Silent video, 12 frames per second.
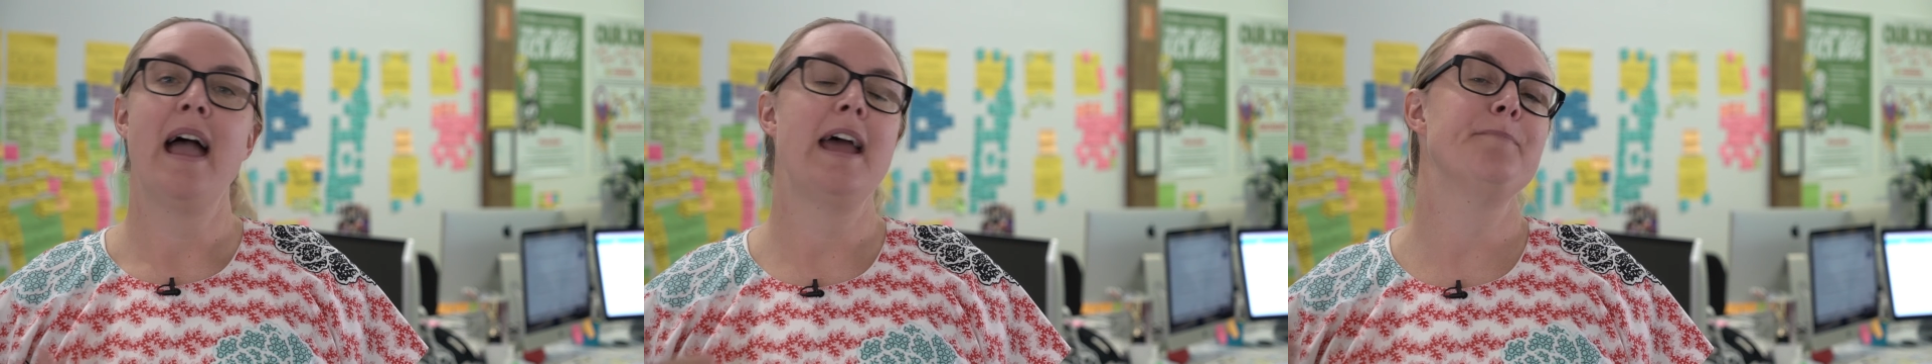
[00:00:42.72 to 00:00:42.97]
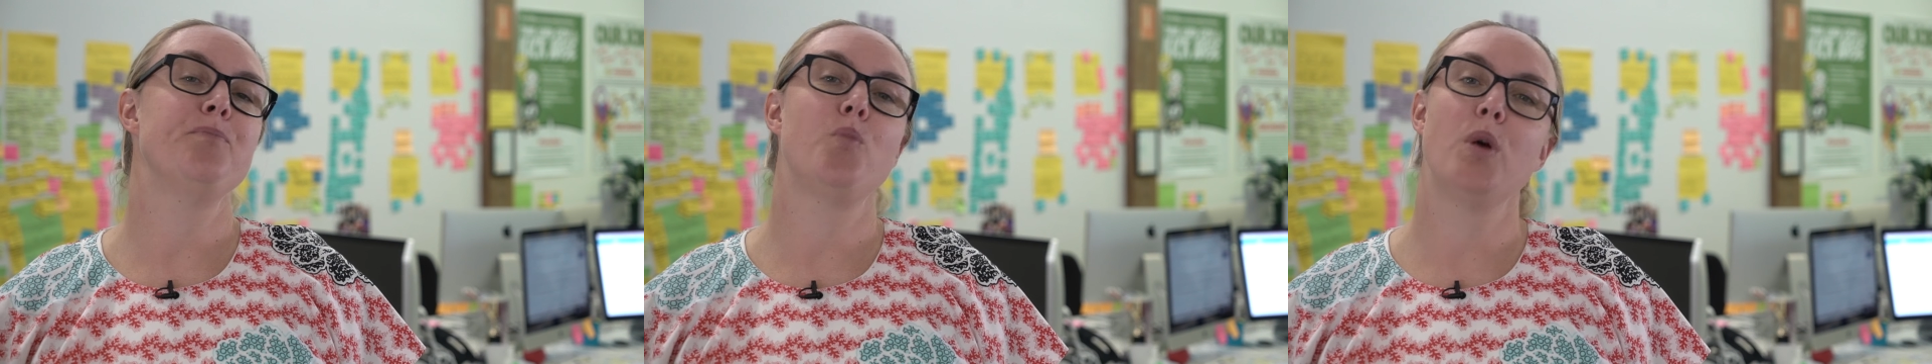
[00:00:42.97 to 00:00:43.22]

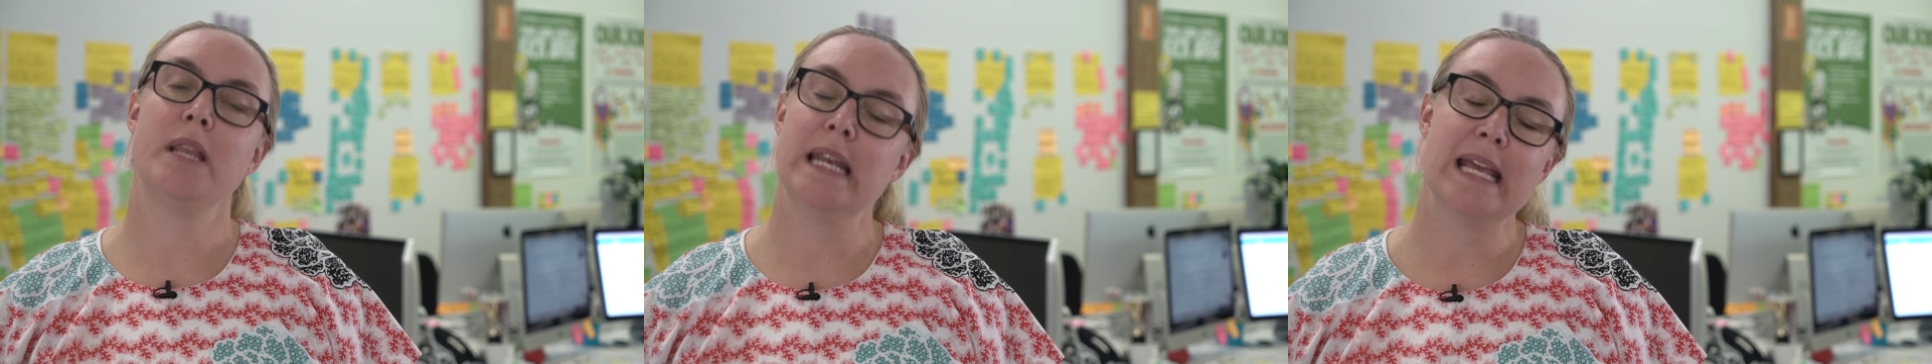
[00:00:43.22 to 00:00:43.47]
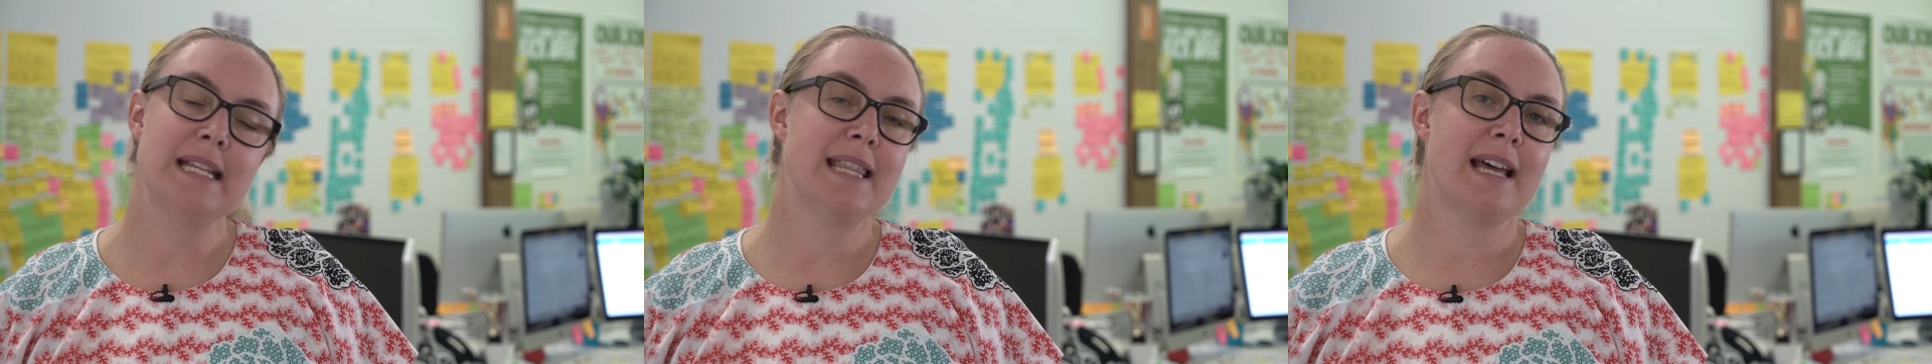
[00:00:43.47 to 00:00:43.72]
and we
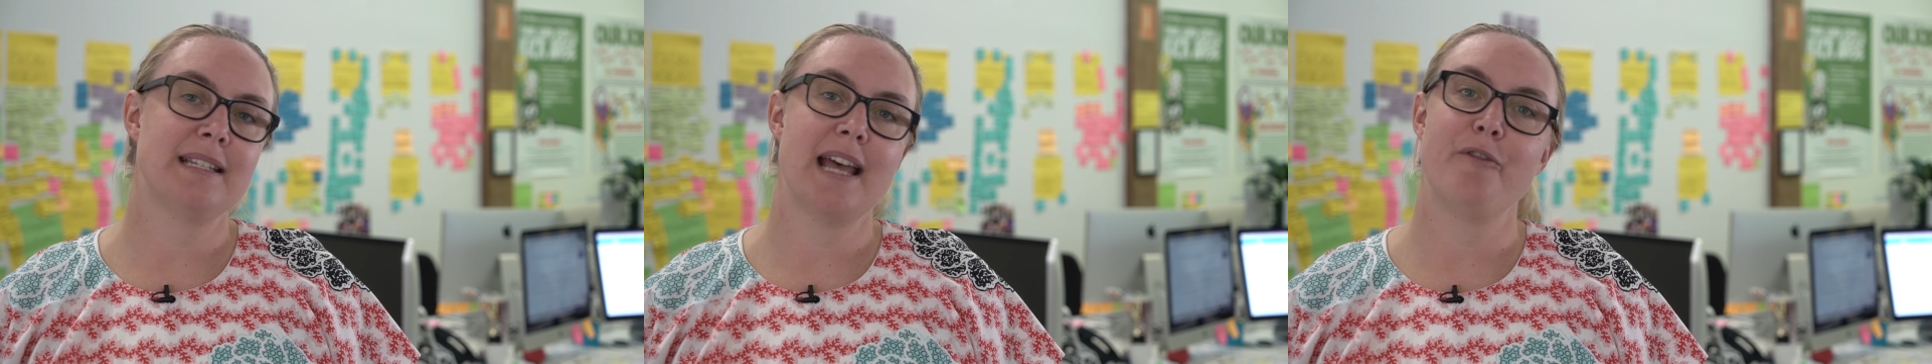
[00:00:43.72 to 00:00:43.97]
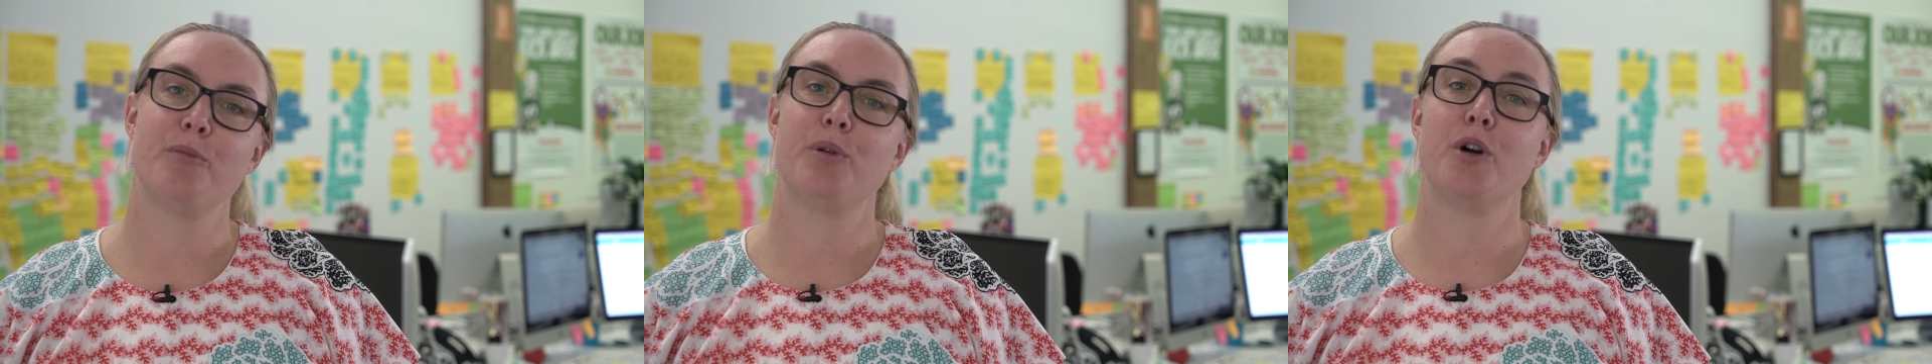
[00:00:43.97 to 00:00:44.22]
need that to
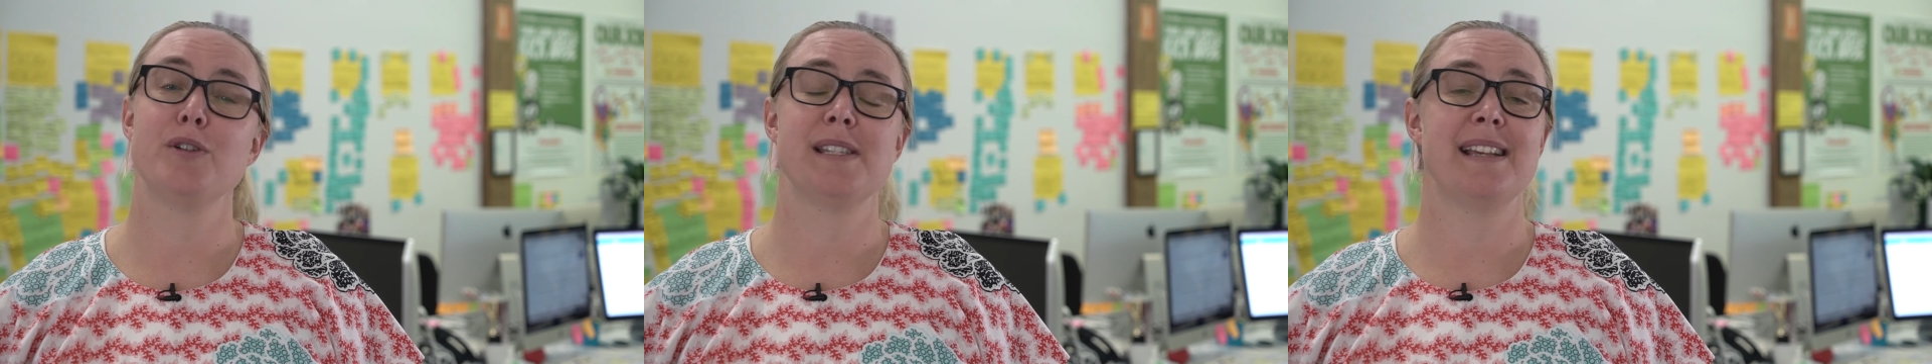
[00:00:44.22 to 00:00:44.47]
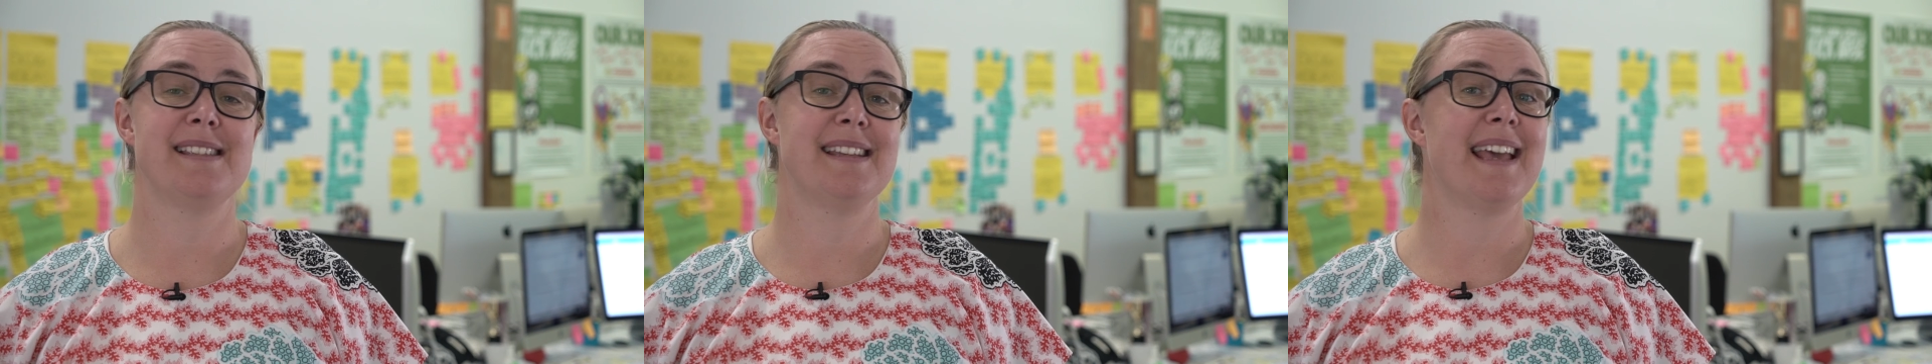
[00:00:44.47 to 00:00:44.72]
have a
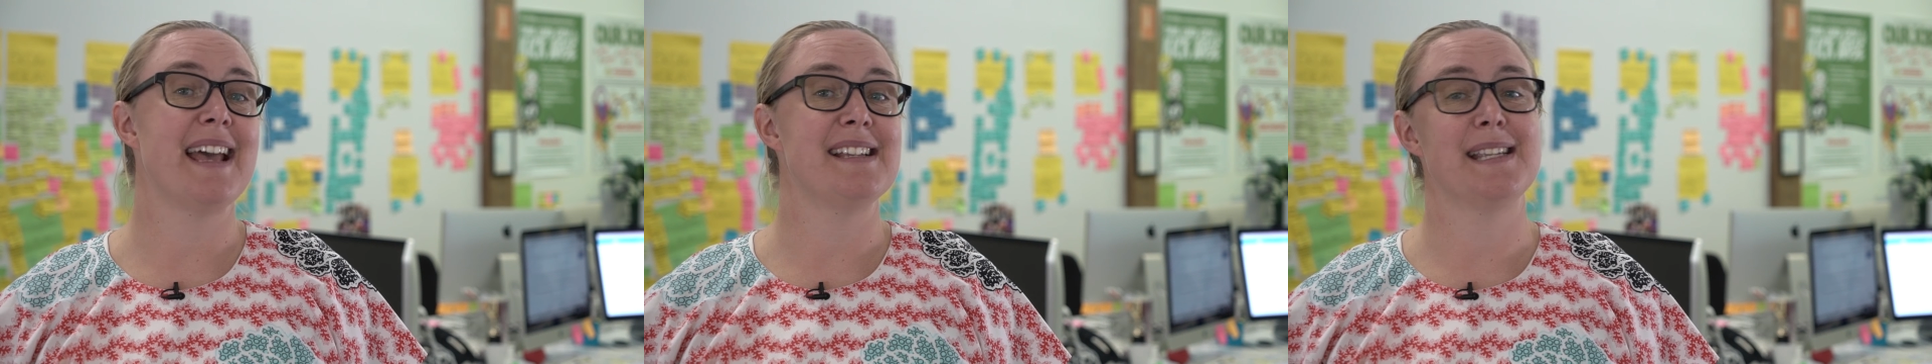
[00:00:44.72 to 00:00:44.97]
process in case